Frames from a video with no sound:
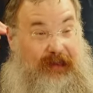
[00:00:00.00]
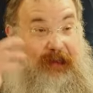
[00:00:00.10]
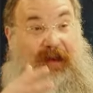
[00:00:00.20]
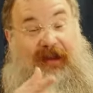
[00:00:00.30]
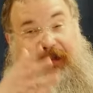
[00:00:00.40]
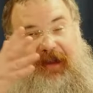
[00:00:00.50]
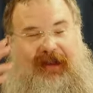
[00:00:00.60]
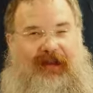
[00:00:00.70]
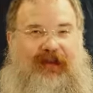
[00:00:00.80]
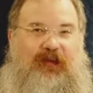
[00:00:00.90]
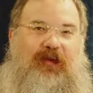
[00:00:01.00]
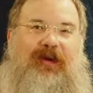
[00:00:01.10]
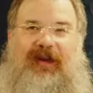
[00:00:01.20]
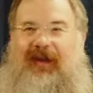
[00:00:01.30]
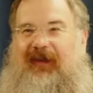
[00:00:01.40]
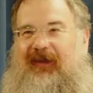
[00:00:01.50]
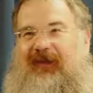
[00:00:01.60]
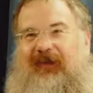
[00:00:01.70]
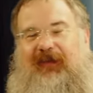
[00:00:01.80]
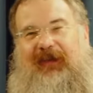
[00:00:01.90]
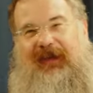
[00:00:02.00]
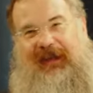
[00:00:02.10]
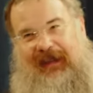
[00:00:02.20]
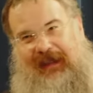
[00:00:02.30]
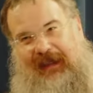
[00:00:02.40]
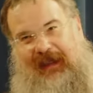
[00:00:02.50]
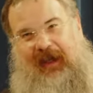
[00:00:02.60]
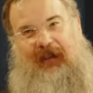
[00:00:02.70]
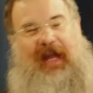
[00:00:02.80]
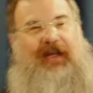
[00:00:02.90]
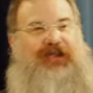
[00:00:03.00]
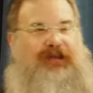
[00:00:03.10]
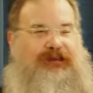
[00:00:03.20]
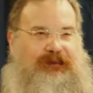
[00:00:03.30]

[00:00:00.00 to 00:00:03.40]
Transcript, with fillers: The way I said it this morning is imagine